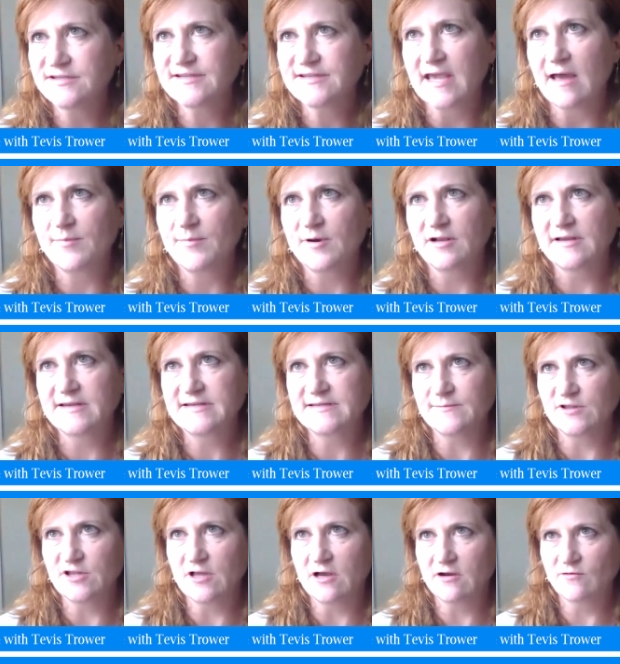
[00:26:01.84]

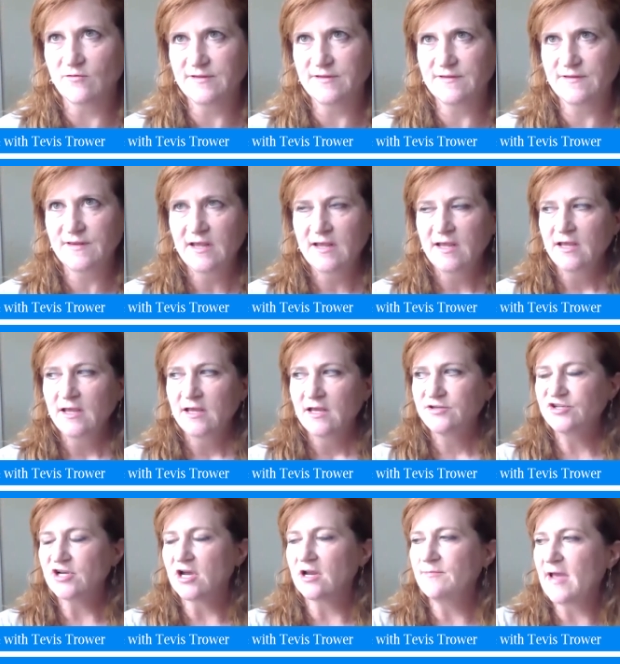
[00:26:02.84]
Capitalism, along with
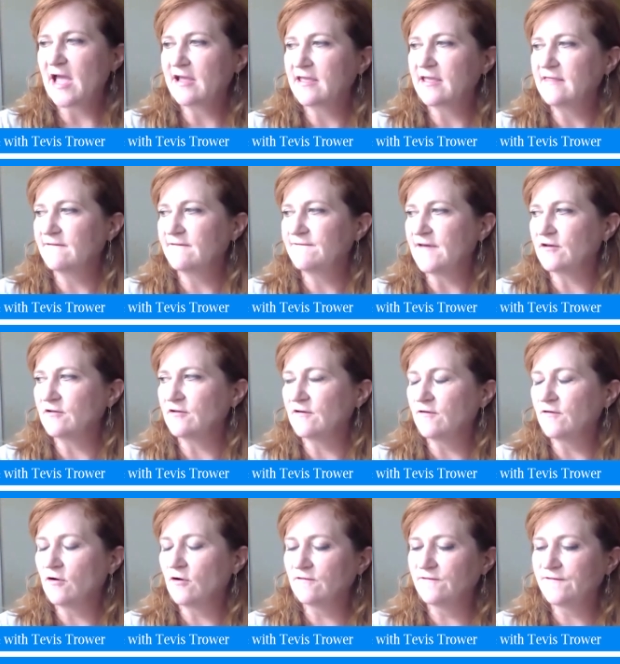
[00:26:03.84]
John Mackey, the founder
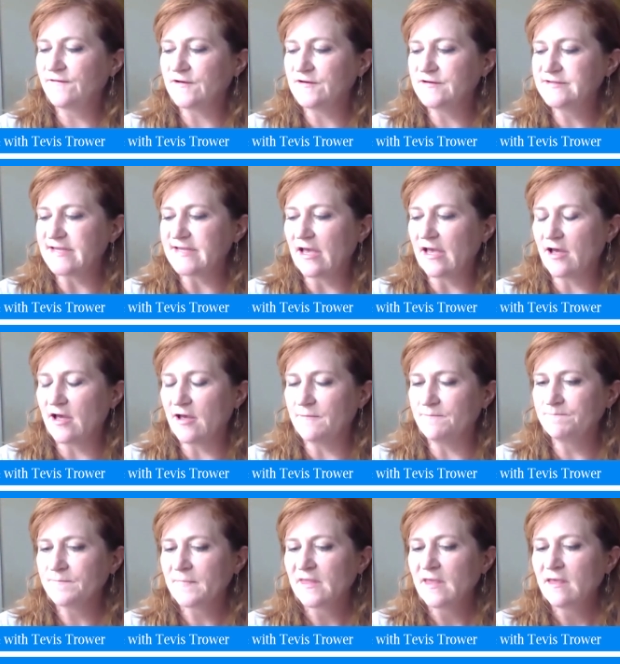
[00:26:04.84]
of Whole Foods.
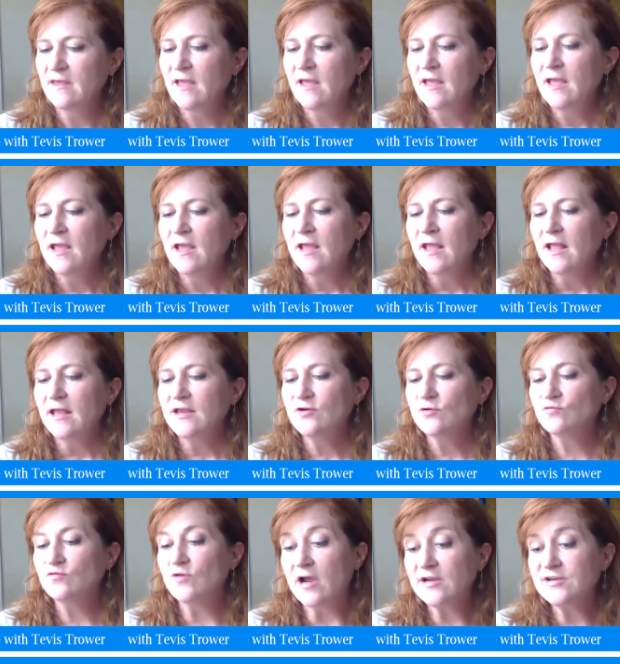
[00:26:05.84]

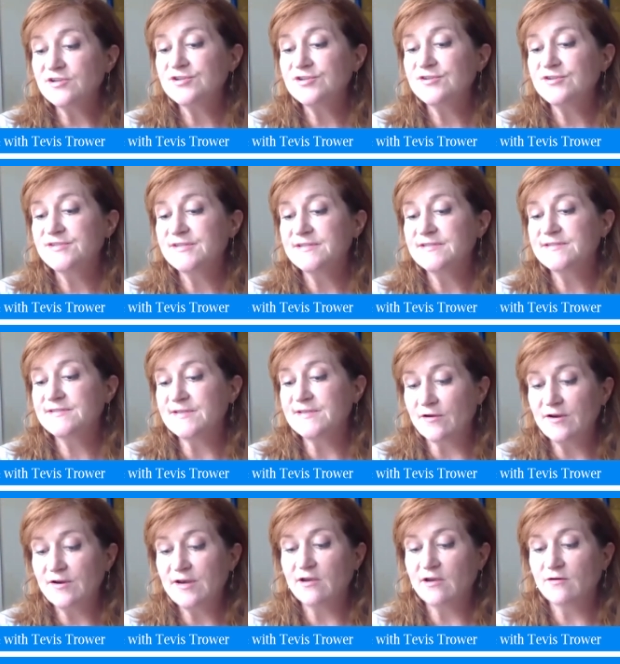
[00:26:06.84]
Raj
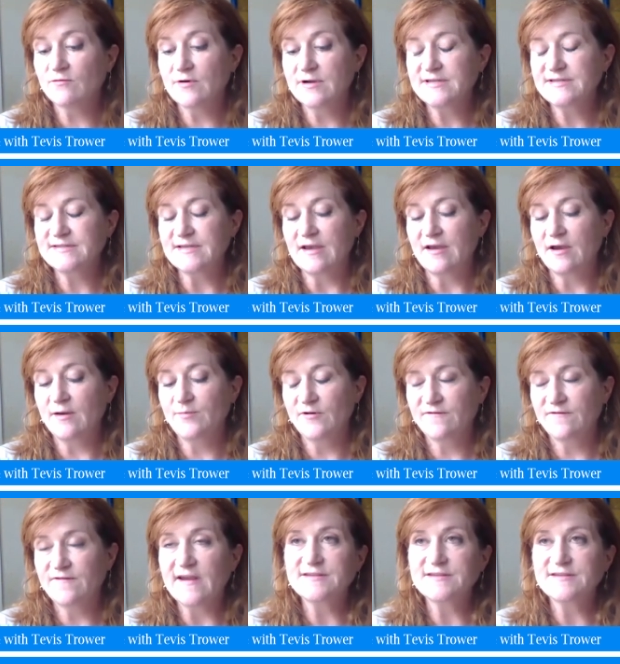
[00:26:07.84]
Sisodia was a
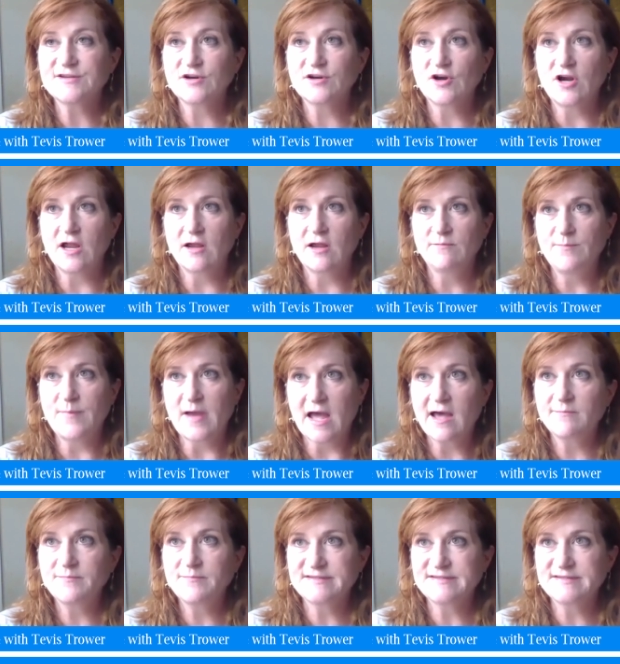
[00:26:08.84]
professor at
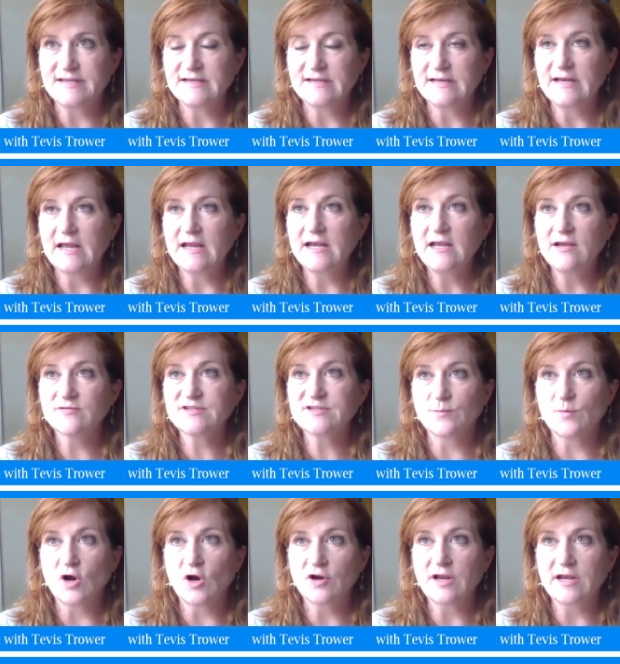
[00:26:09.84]
Babson, and he was a
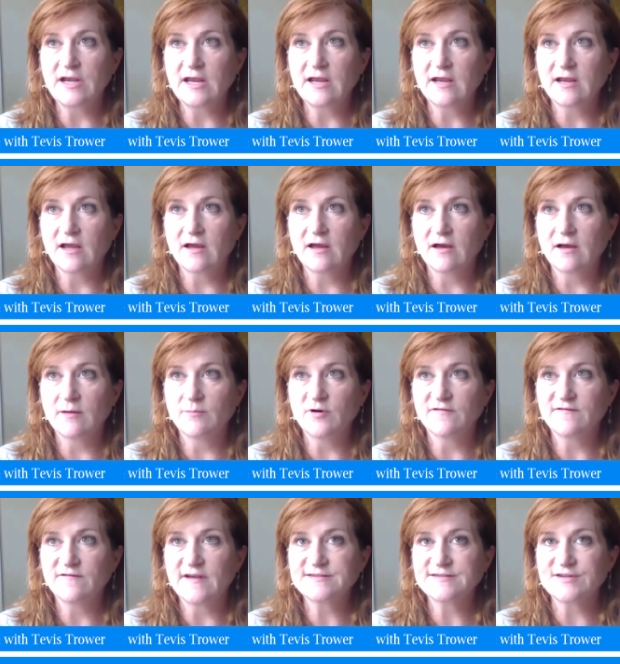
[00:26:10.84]
marketing
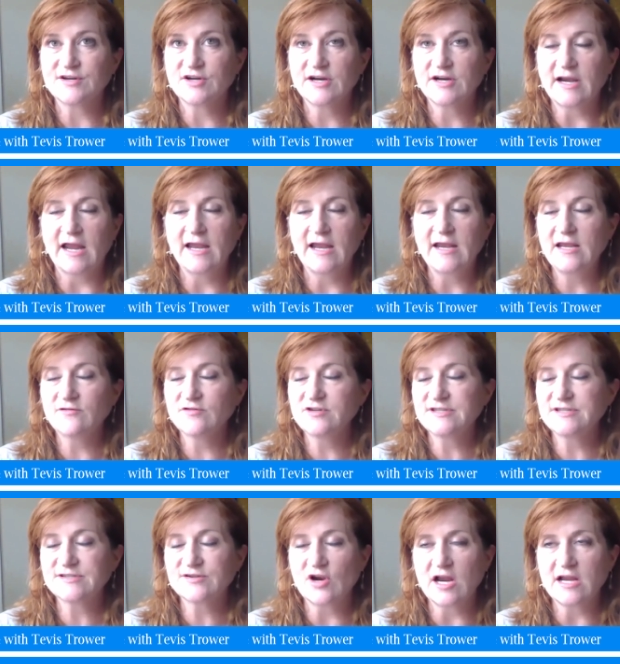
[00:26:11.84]
professor, and he was
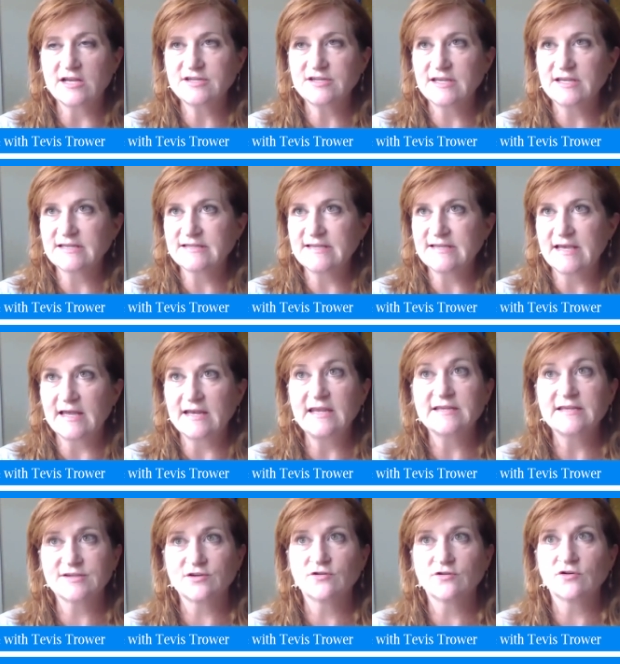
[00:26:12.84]
just scratching his head.
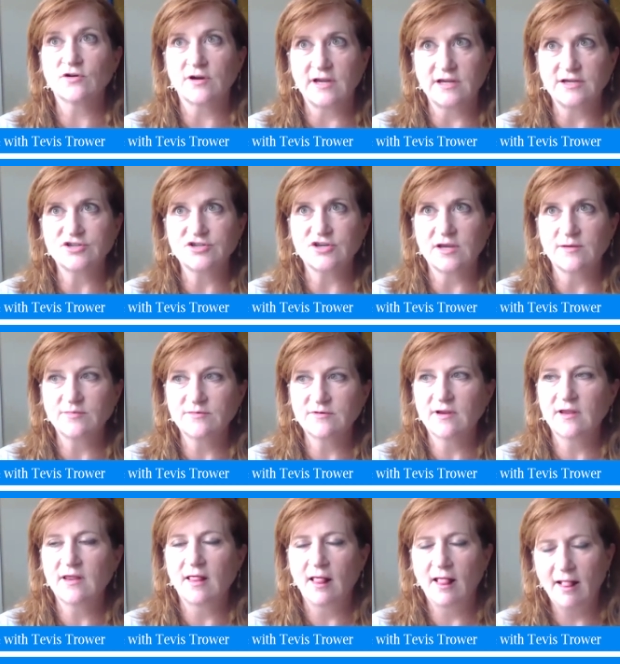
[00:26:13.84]
He's a great
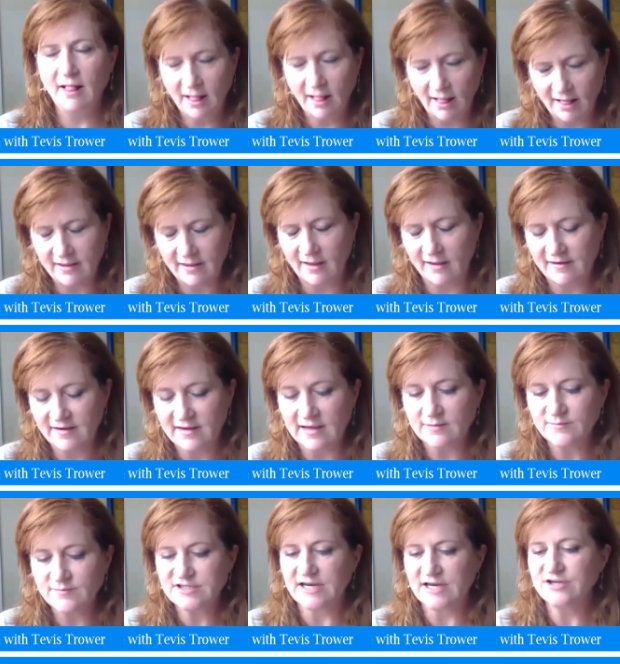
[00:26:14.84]

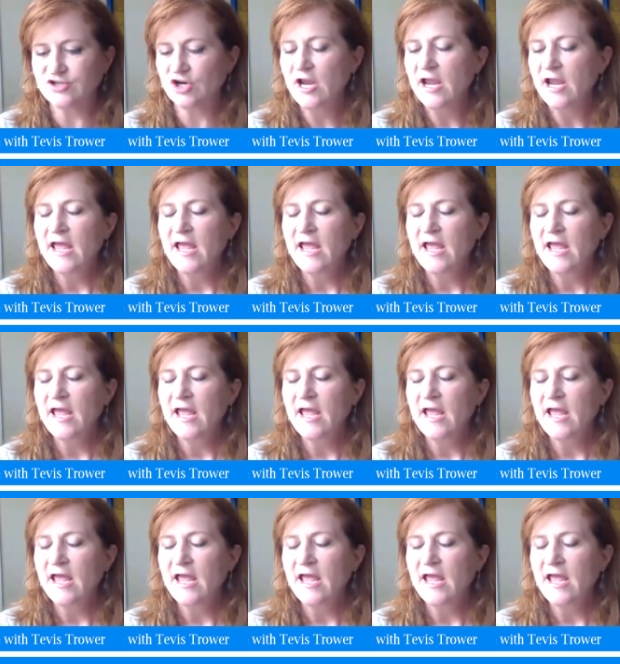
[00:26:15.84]
game changer.